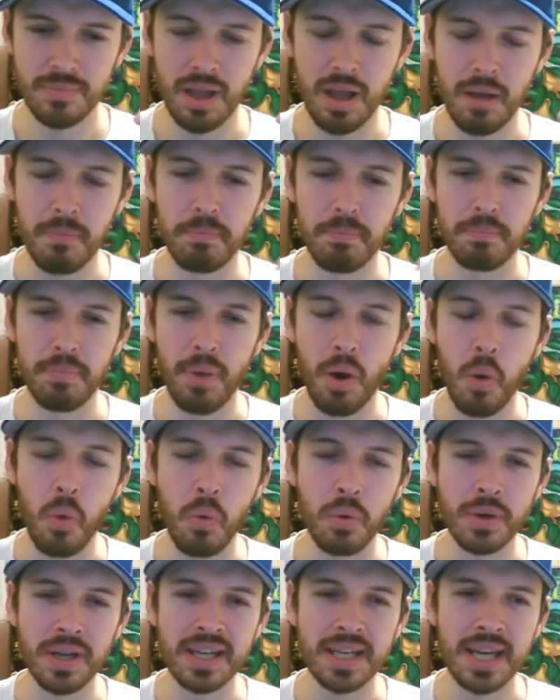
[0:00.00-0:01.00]
a
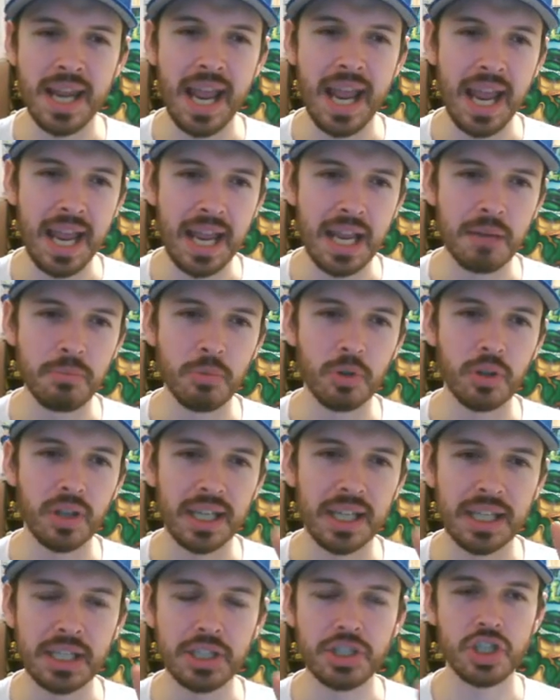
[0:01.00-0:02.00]
bone-in ham or,
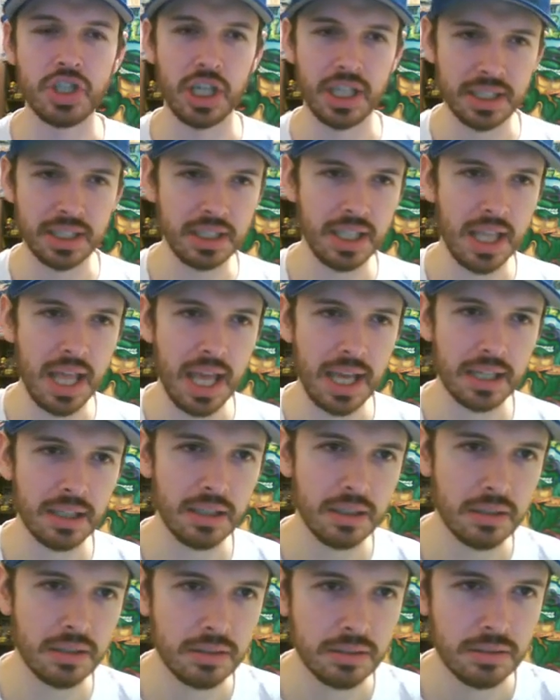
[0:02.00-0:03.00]
like, a chicken leg,
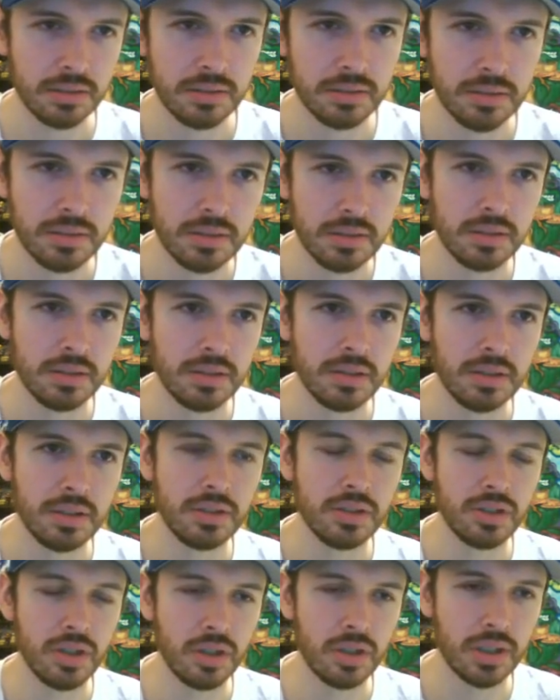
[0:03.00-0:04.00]

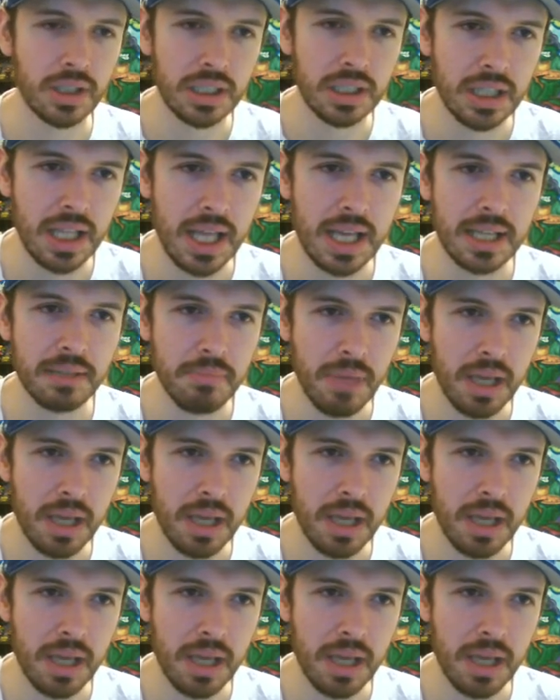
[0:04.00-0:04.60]
turkey leg,